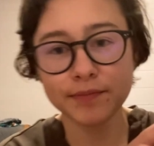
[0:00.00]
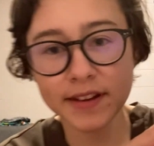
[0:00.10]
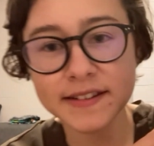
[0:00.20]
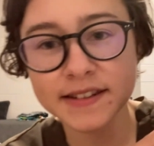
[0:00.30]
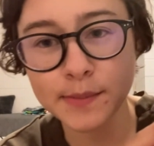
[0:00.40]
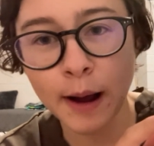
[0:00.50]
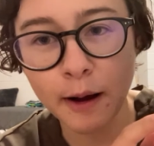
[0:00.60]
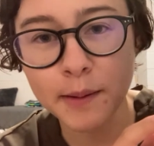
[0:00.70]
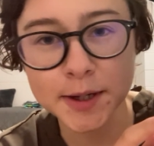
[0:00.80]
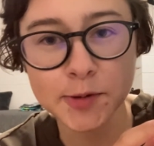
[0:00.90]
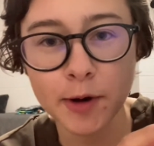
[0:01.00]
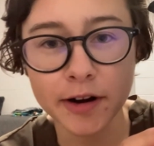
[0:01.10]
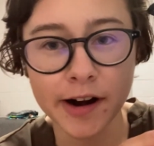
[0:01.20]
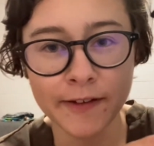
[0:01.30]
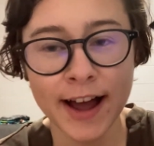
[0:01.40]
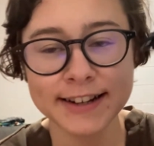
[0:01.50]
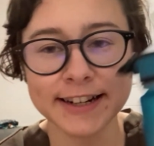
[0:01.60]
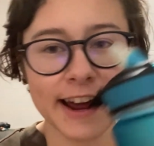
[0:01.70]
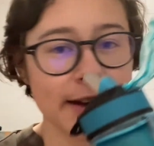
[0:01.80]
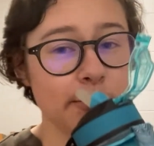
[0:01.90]
this is about how much water I've had
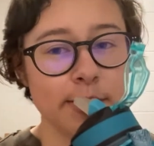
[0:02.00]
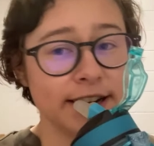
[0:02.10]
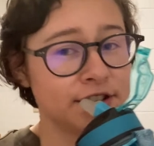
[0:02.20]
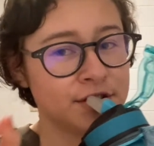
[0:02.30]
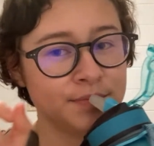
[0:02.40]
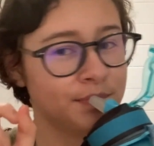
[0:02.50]
today, which